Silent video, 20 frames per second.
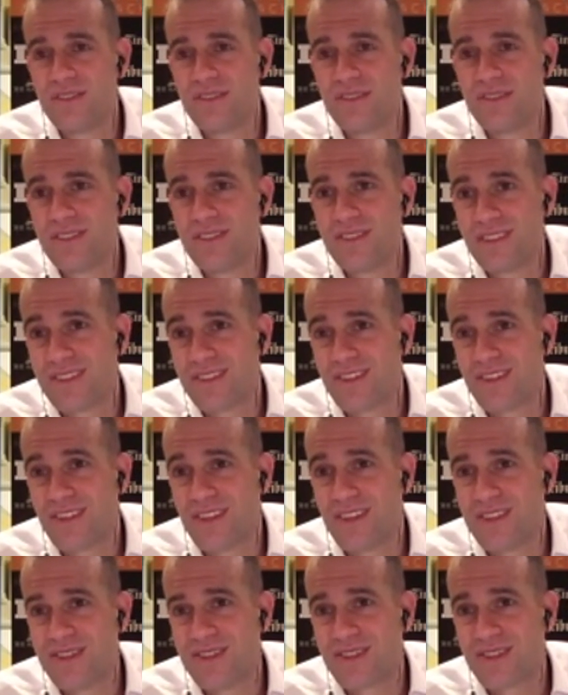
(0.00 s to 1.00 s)
it's
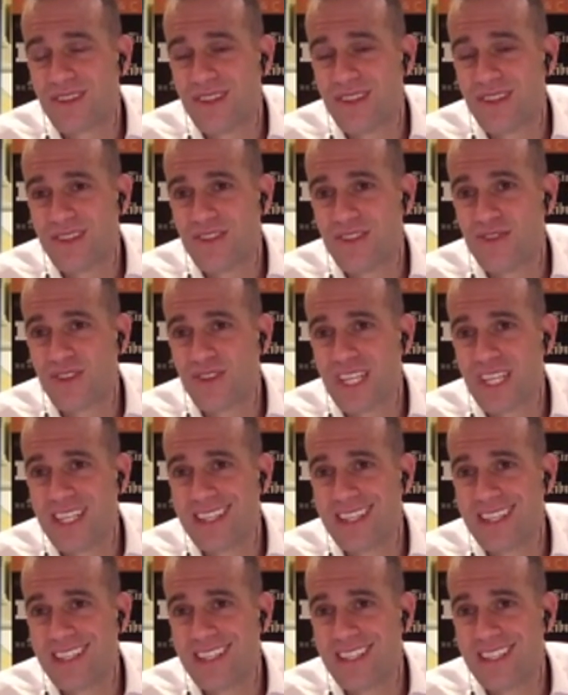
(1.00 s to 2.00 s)
a tricky
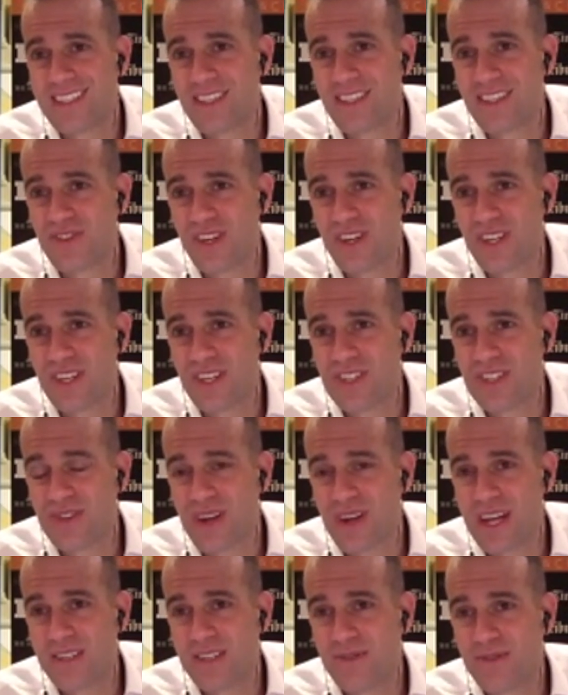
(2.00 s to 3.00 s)
thing to try to
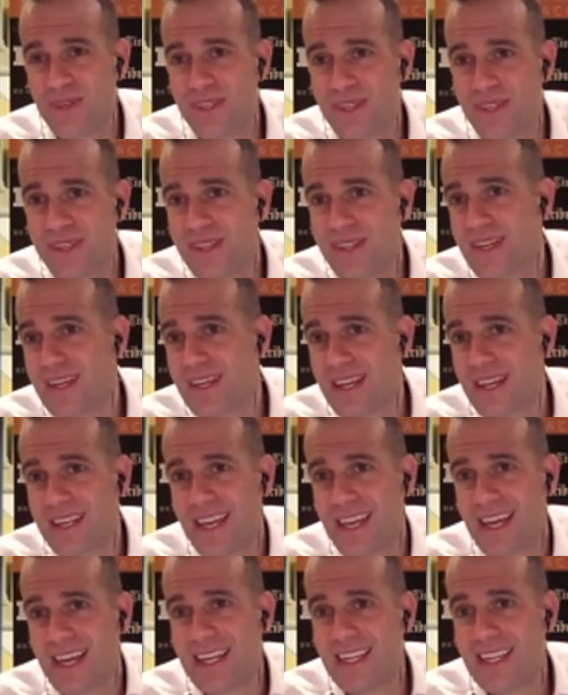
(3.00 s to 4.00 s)
interact with.
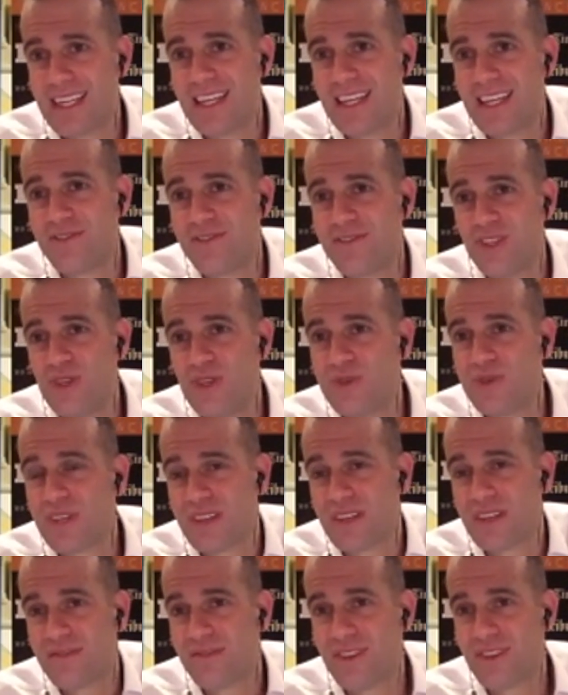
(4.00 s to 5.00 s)
Again, if you
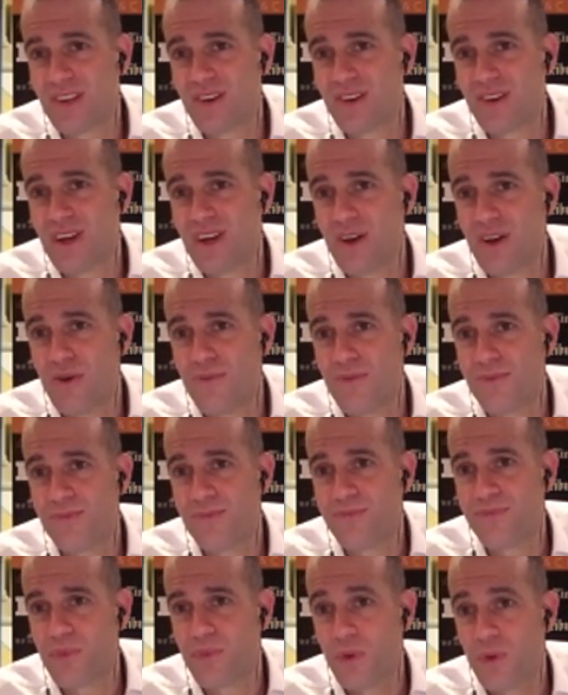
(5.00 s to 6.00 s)
can figure out
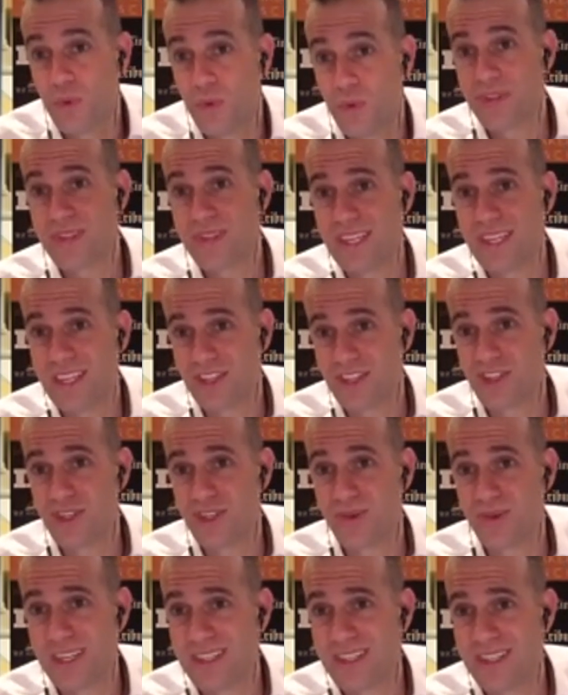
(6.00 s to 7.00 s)
what the
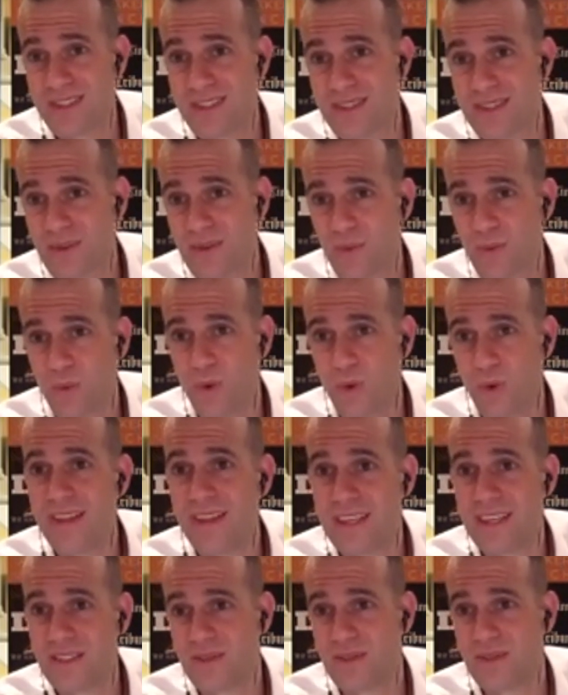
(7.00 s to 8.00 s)
issue is, why
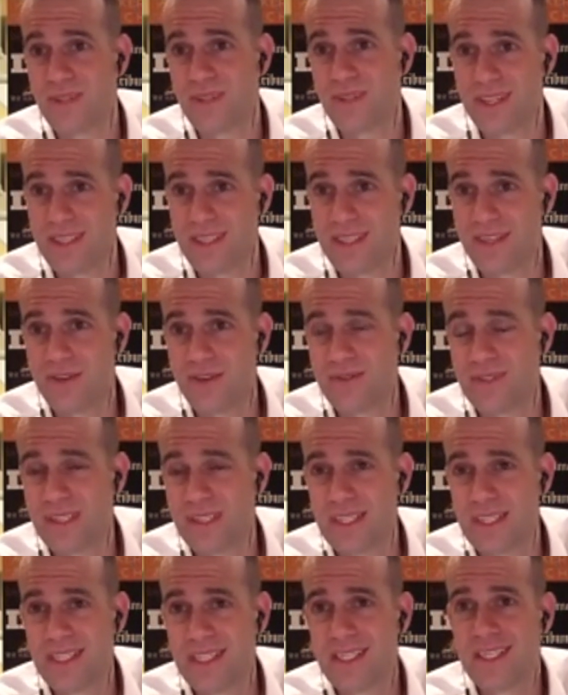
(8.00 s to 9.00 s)
they don't like you,
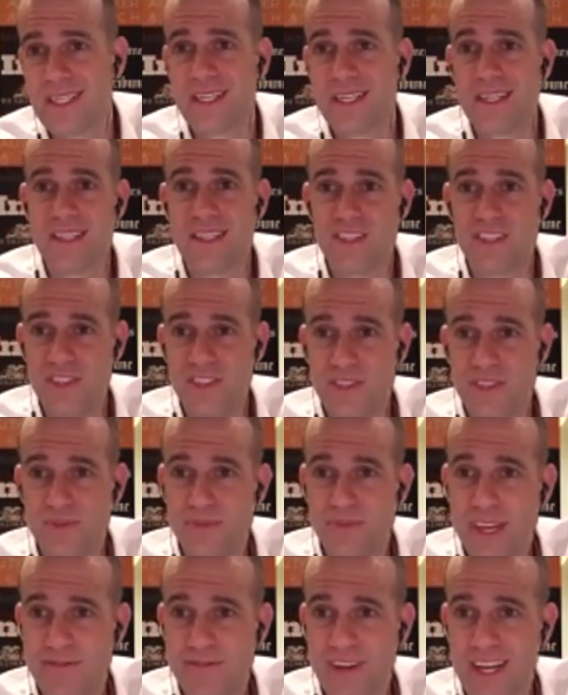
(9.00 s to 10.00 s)
you
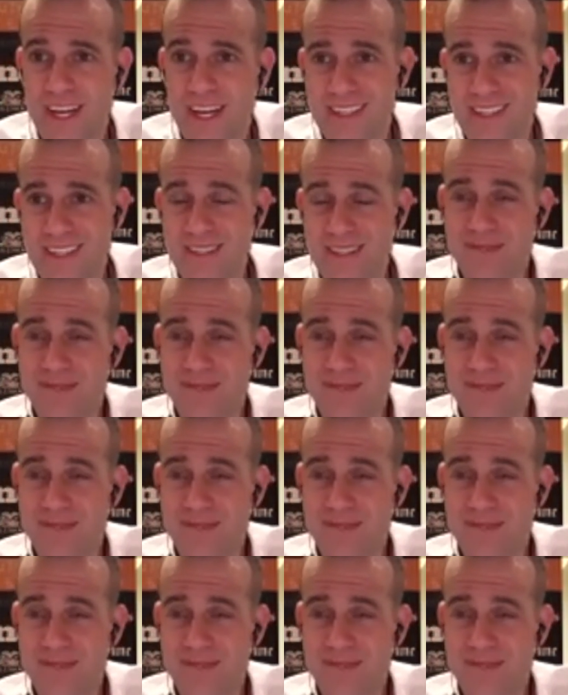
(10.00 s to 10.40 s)
may find,